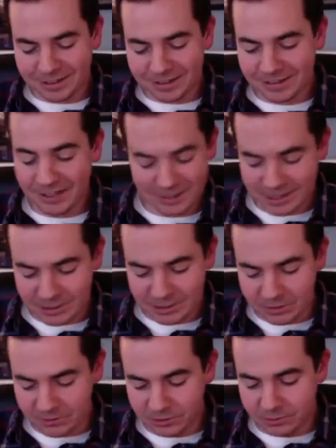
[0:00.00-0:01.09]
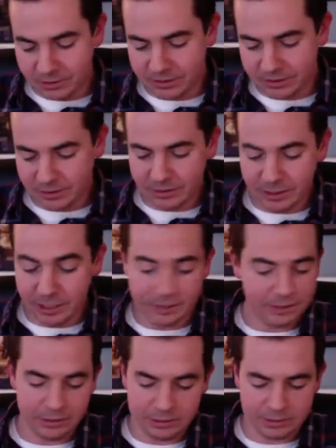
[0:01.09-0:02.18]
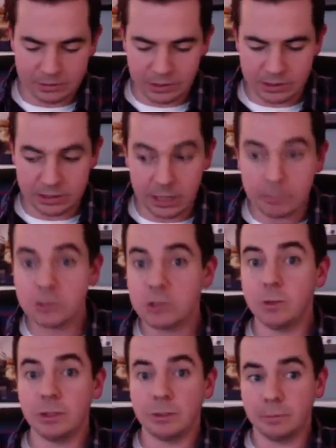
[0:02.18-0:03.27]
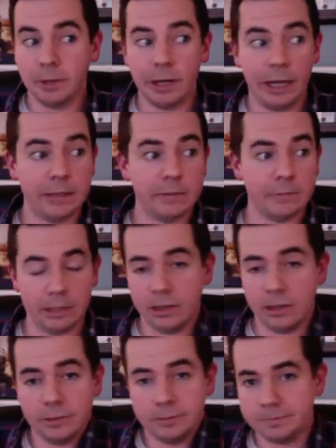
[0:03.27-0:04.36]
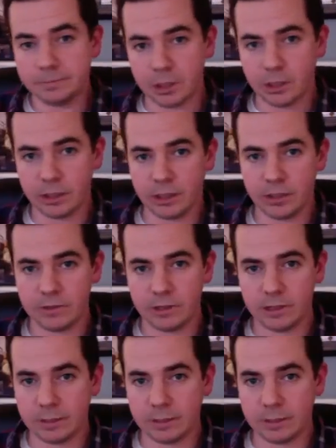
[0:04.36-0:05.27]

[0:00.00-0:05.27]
Yeah, that's how I feel about that. It's time consuming, but I love it. I love it.